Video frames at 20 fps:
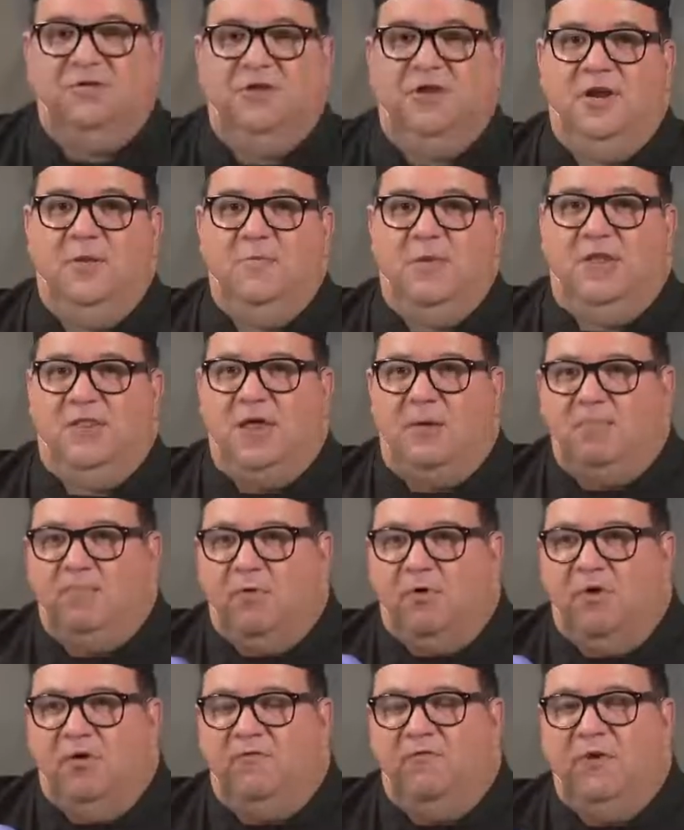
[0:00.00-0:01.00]
is going to be that
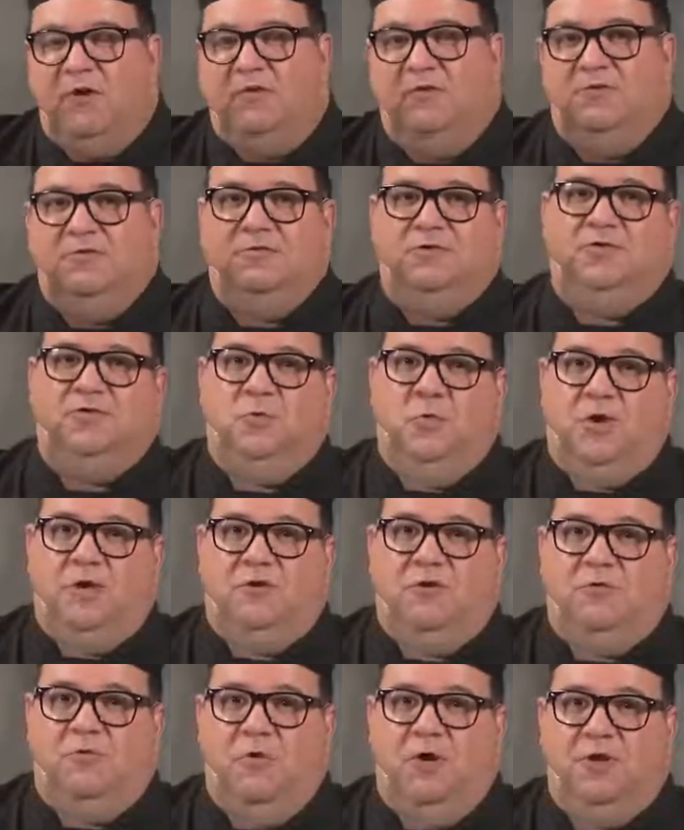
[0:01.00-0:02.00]
perfect little
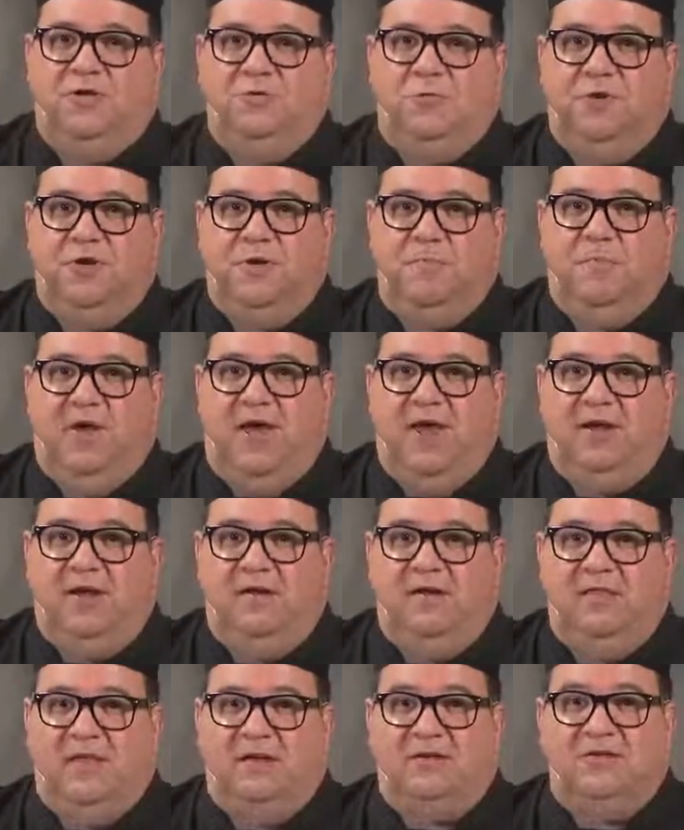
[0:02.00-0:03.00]
sweet crunch when you bite
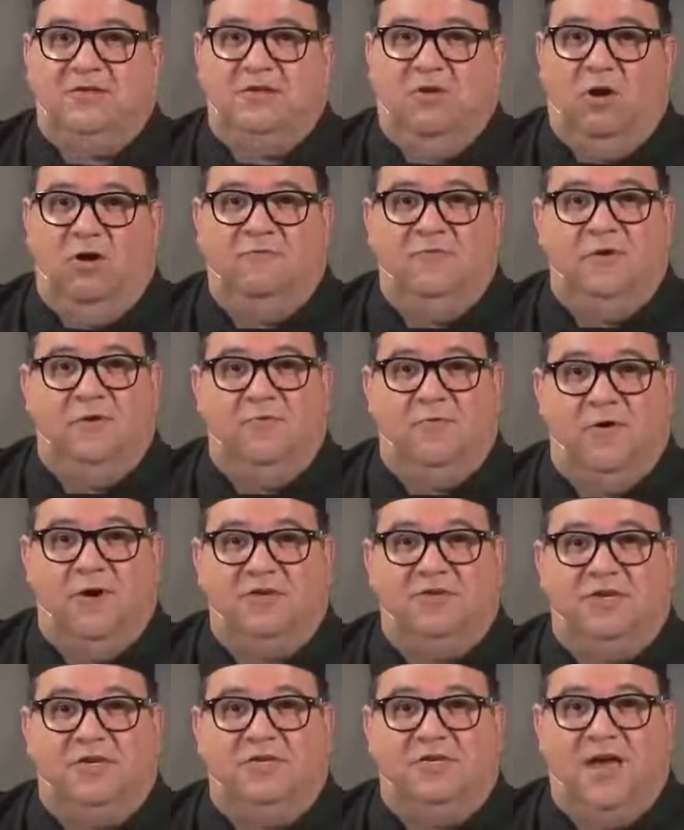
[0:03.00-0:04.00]
into that softer,
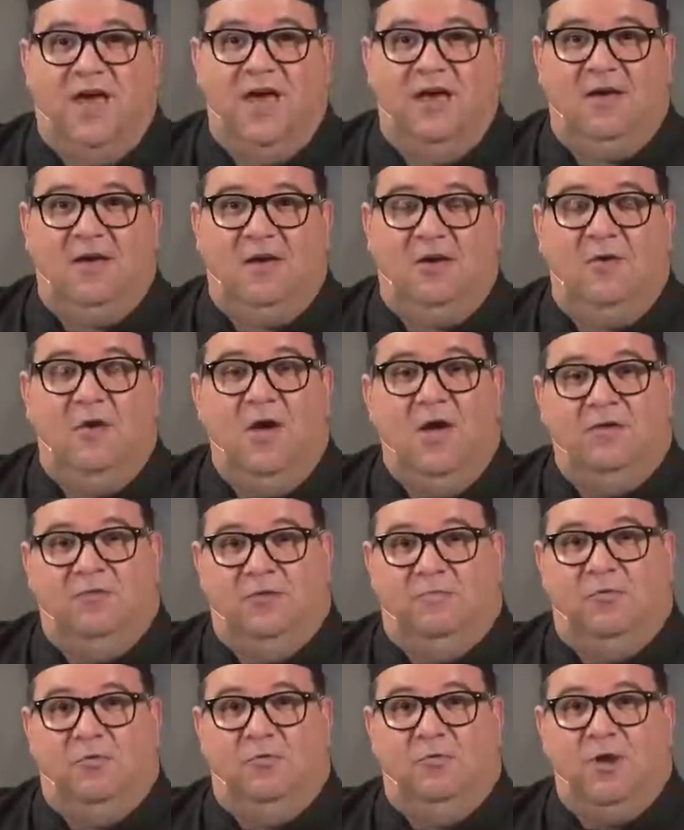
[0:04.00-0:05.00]
crunchy taco,
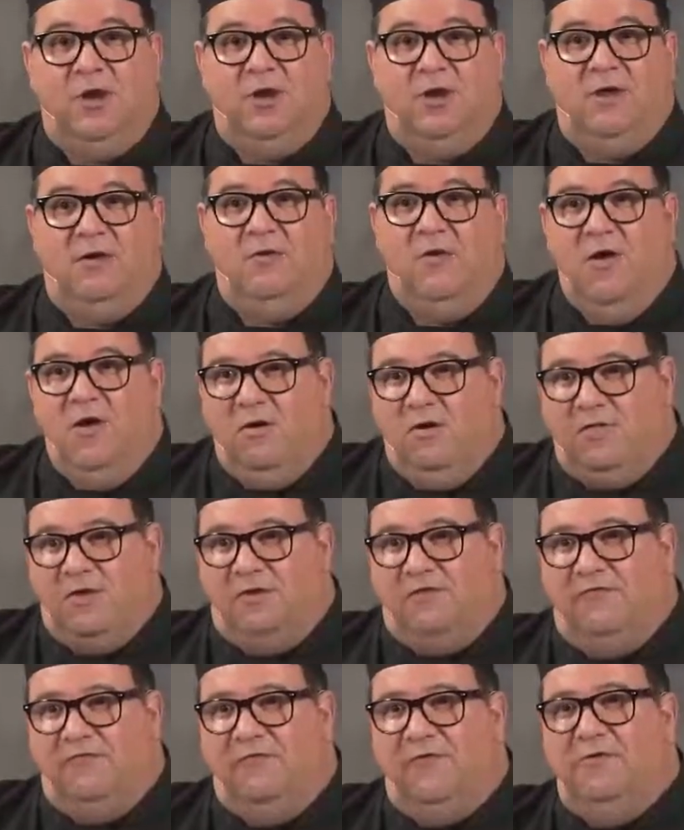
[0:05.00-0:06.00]
the burrito, or
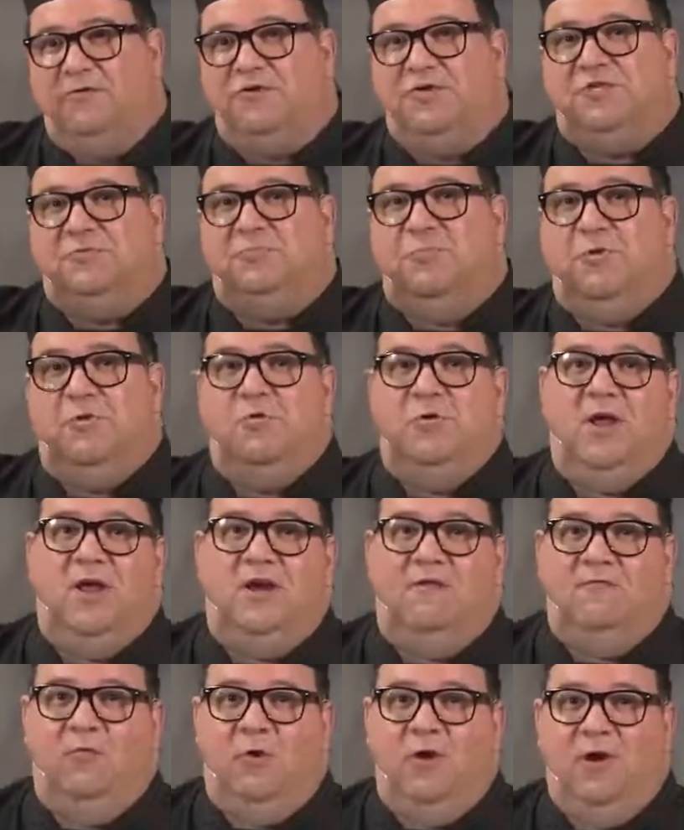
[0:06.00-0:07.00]
that first spoon
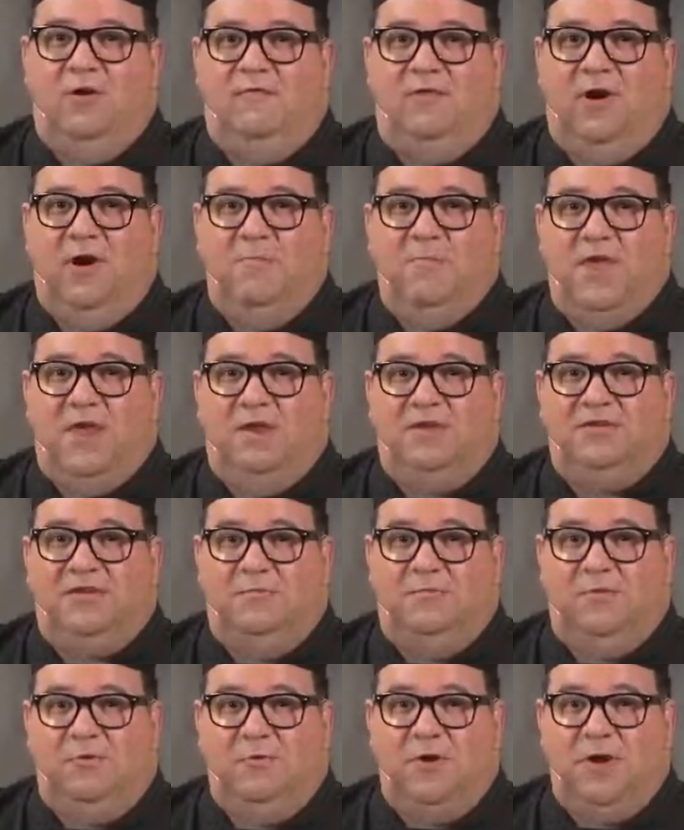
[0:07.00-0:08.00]
out of one of our
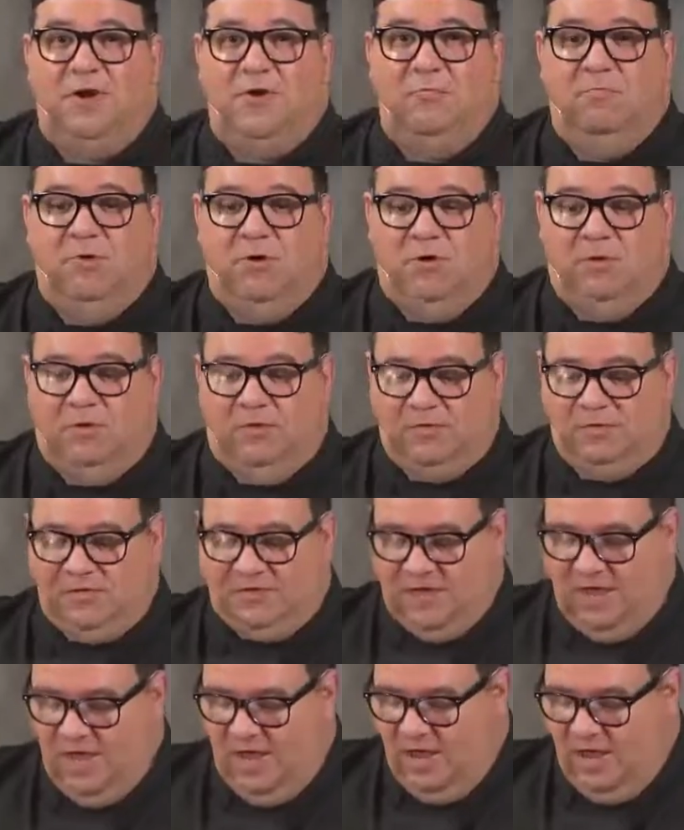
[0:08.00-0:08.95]
amazing burrito bowls.